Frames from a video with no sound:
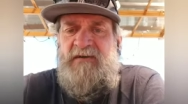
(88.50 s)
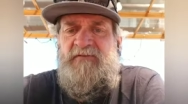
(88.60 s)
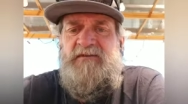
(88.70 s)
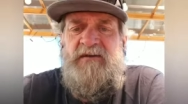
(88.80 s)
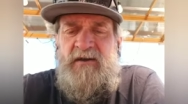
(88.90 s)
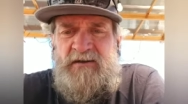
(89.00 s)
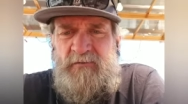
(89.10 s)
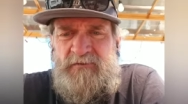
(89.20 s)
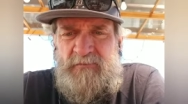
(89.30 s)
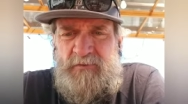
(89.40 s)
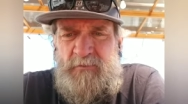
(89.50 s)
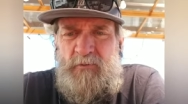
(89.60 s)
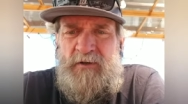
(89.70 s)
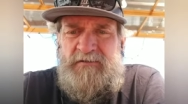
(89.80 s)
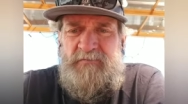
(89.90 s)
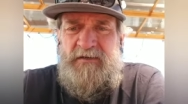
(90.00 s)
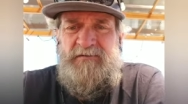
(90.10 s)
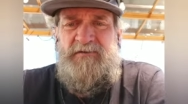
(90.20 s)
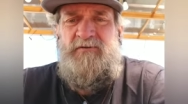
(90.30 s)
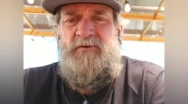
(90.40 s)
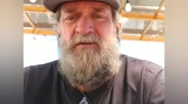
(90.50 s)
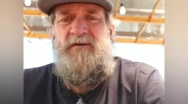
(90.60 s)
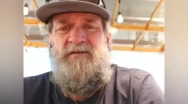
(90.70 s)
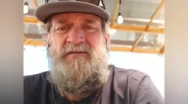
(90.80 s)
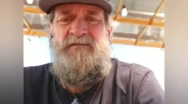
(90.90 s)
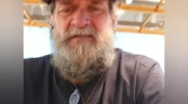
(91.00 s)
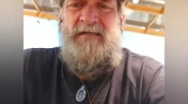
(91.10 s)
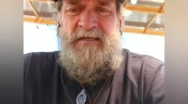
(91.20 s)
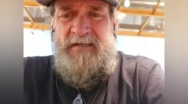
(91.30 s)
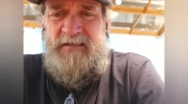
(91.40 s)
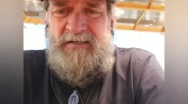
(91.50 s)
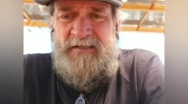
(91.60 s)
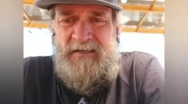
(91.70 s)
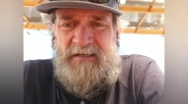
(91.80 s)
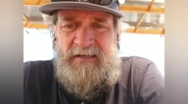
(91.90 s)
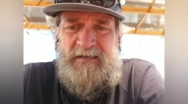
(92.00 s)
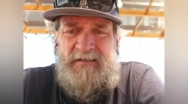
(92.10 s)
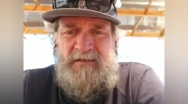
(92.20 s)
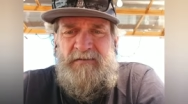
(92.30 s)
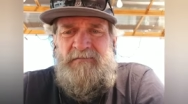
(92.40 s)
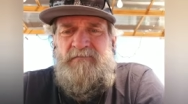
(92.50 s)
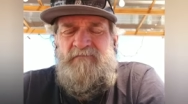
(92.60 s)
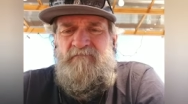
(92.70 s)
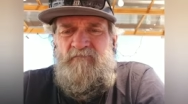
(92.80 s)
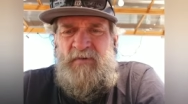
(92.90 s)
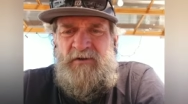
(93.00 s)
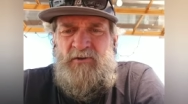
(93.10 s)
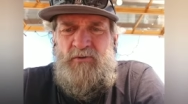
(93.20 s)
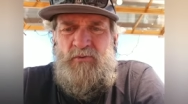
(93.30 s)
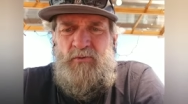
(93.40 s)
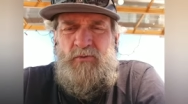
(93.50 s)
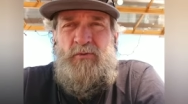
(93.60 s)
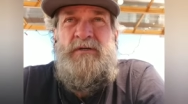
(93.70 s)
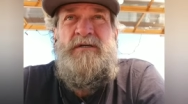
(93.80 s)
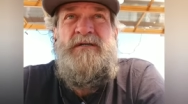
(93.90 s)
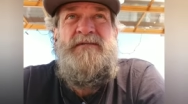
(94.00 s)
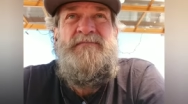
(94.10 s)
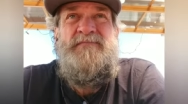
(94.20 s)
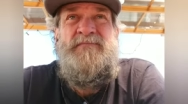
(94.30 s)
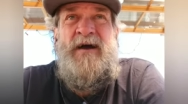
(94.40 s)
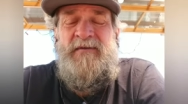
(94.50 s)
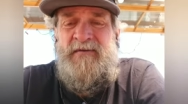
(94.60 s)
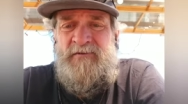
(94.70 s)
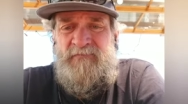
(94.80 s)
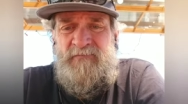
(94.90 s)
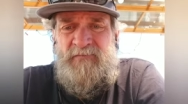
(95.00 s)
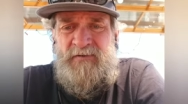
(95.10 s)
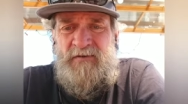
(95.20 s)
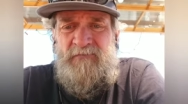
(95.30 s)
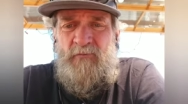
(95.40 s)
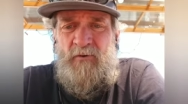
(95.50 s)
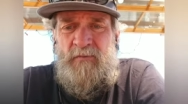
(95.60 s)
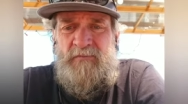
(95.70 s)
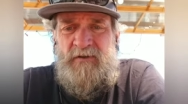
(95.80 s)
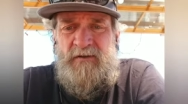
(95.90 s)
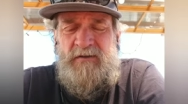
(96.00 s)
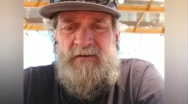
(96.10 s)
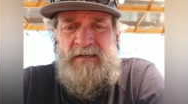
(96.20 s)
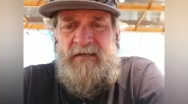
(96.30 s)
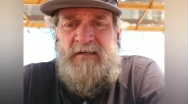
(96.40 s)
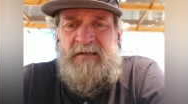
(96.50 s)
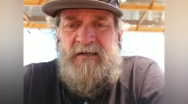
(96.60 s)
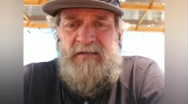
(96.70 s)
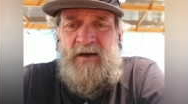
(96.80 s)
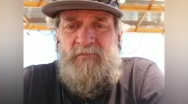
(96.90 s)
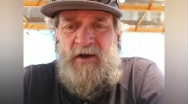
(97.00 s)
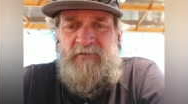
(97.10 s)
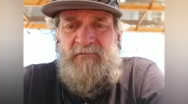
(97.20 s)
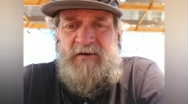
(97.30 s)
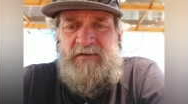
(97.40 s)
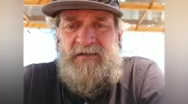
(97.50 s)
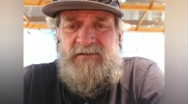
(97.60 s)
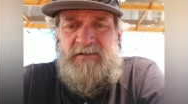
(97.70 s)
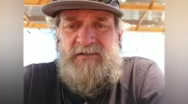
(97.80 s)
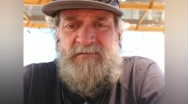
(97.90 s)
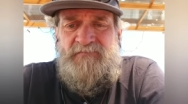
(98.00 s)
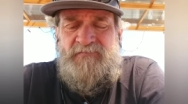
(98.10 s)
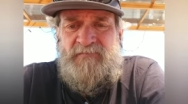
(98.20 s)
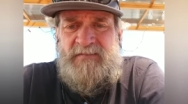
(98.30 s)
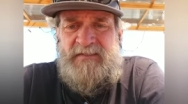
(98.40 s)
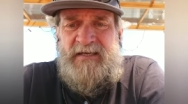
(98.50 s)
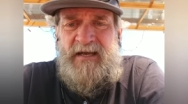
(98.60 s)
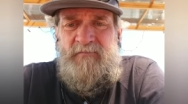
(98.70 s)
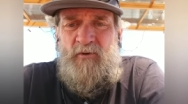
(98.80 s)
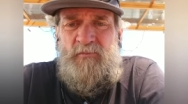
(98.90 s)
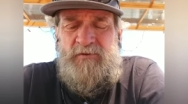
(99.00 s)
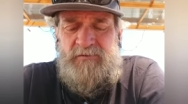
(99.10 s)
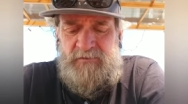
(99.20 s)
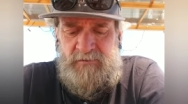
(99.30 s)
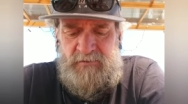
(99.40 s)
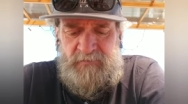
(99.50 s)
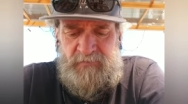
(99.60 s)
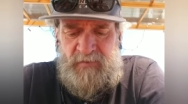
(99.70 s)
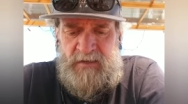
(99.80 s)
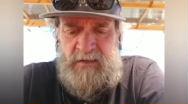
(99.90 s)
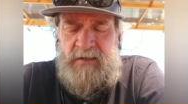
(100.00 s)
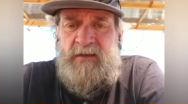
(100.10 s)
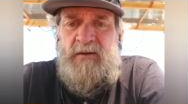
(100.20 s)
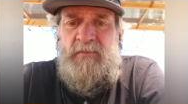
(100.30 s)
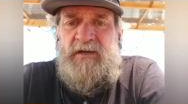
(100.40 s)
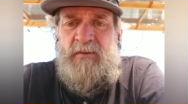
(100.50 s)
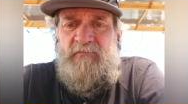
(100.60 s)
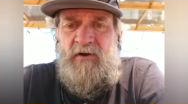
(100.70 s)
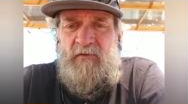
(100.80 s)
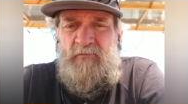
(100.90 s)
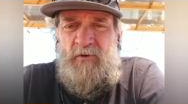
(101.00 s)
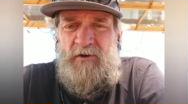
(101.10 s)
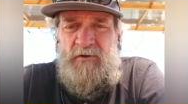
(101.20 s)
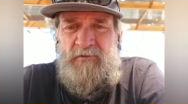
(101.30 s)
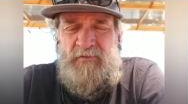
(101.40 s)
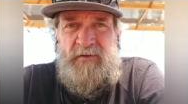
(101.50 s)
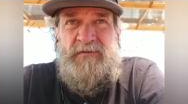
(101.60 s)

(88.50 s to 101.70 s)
definitely talking with some people about some things that are going on. Uh, a new, not yet uh, formed uh, nonprofit foundation that I'm hoping to become involved with